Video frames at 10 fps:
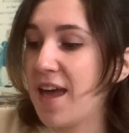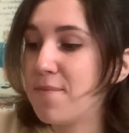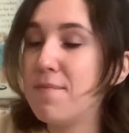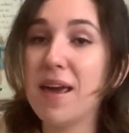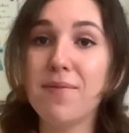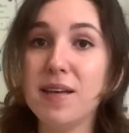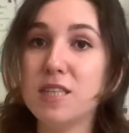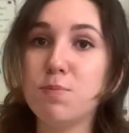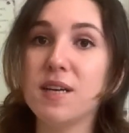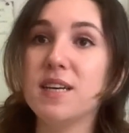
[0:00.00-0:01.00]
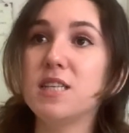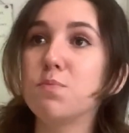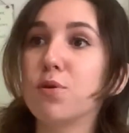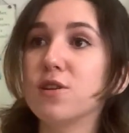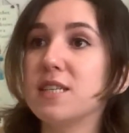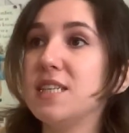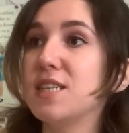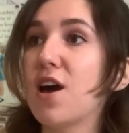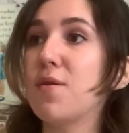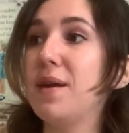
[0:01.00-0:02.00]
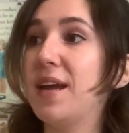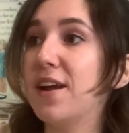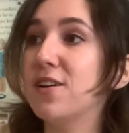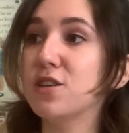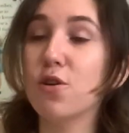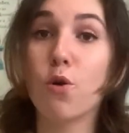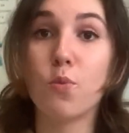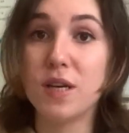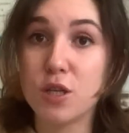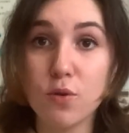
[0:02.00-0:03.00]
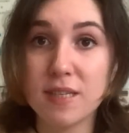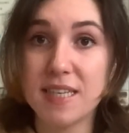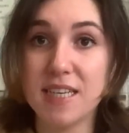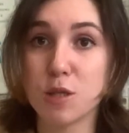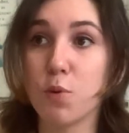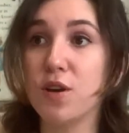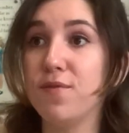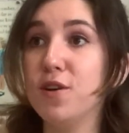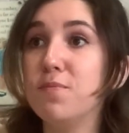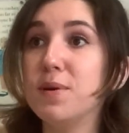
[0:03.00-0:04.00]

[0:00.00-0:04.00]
Maybe it's because Percy's not a main character, or we don't see his point of view,